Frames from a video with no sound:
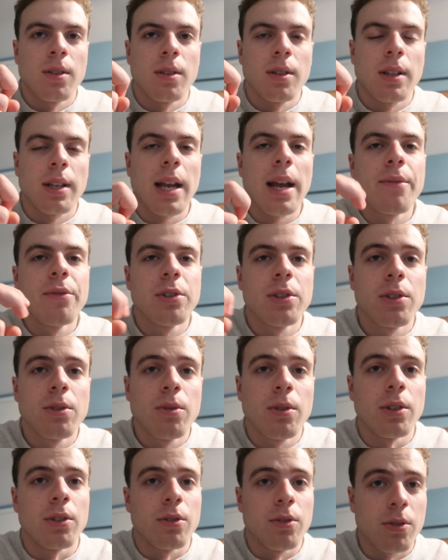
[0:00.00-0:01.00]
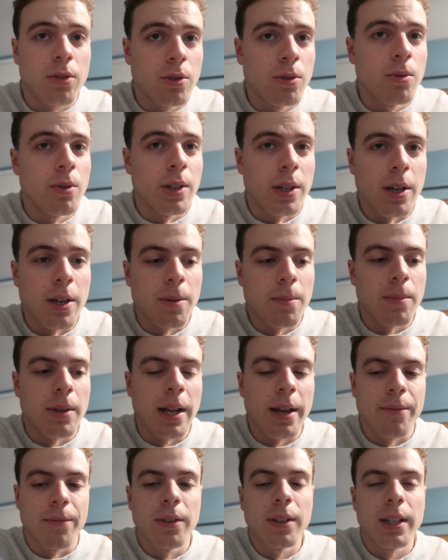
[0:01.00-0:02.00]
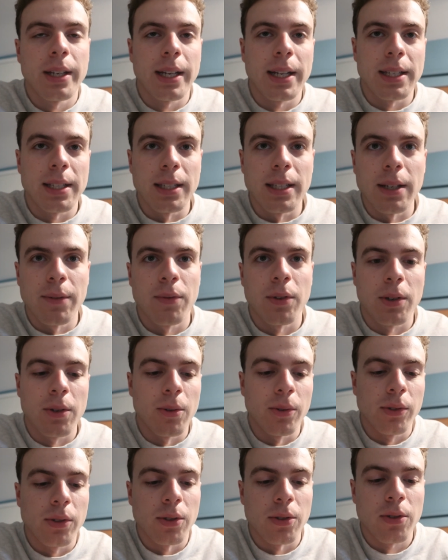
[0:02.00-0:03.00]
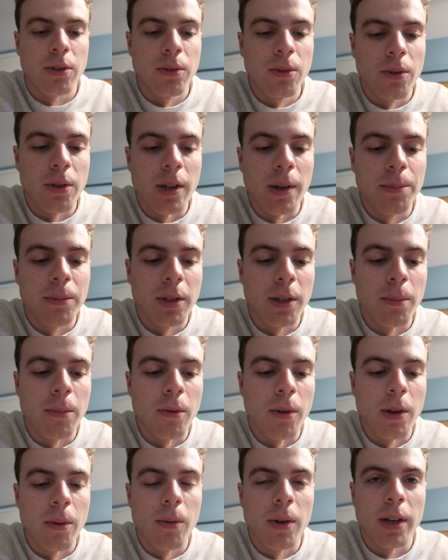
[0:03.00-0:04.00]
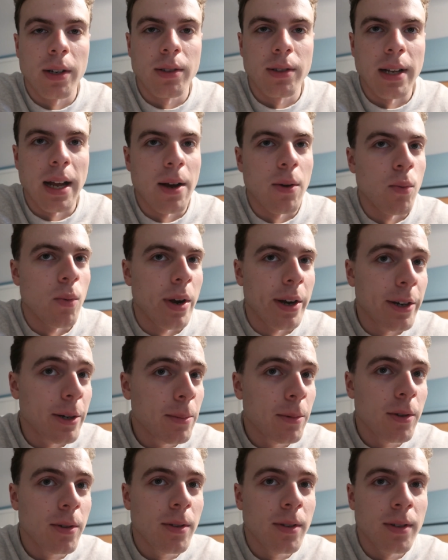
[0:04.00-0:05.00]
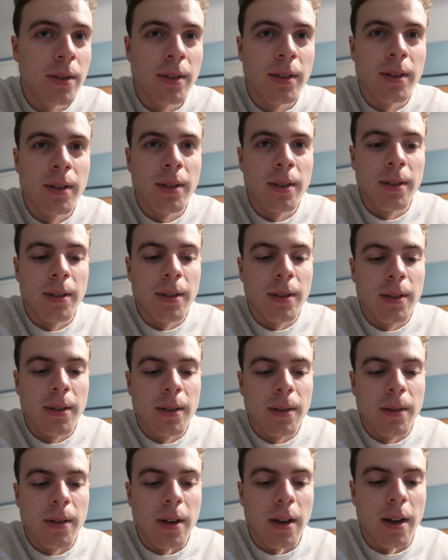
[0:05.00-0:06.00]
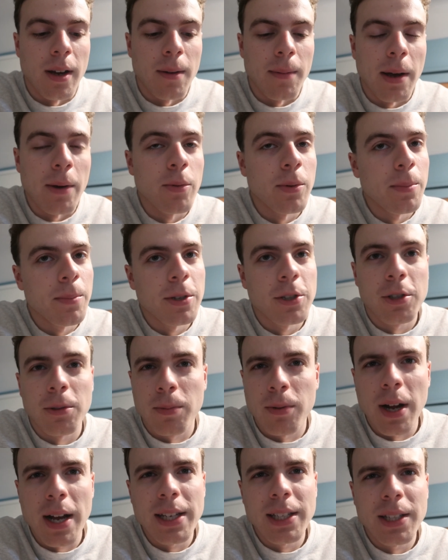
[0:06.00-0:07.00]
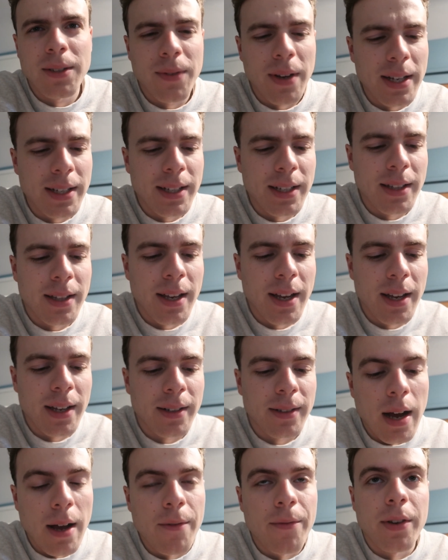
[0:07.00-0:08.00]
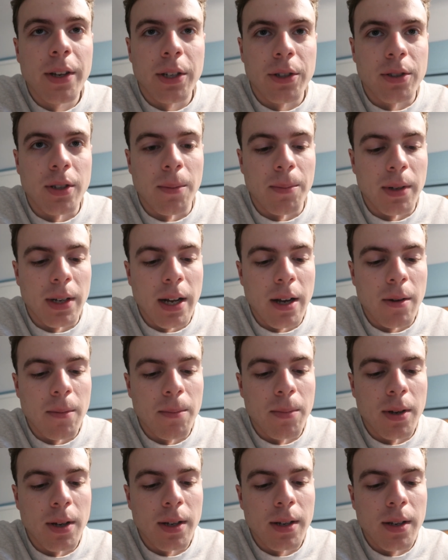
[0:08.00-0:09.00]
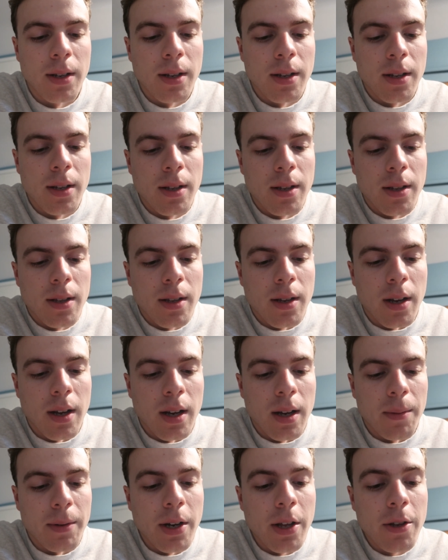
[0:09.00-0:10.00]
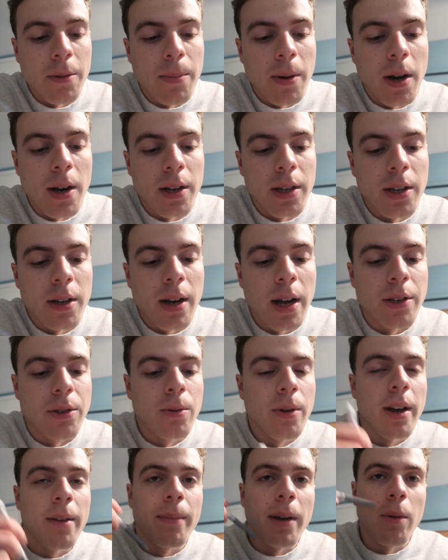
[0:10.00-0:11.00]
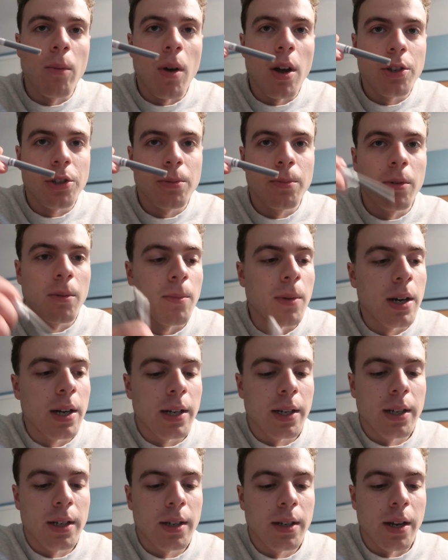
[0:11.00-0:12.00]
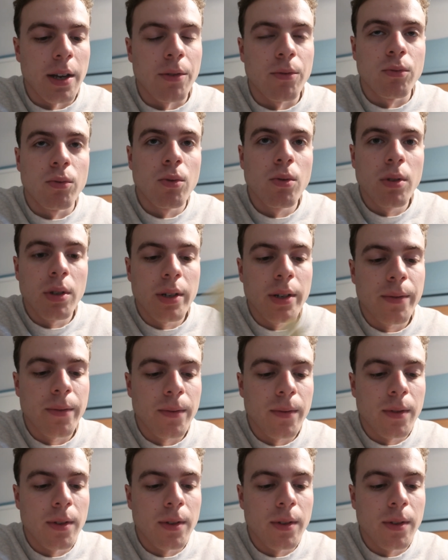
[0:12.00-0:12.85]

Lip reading: like, obviously you can screw it up, but I feel like it's difficult to screw it up to the point where it's not wearable. I wouldn't be surprised if I did that. I'll figure something out. But another part here, I do have my washable marker and ruler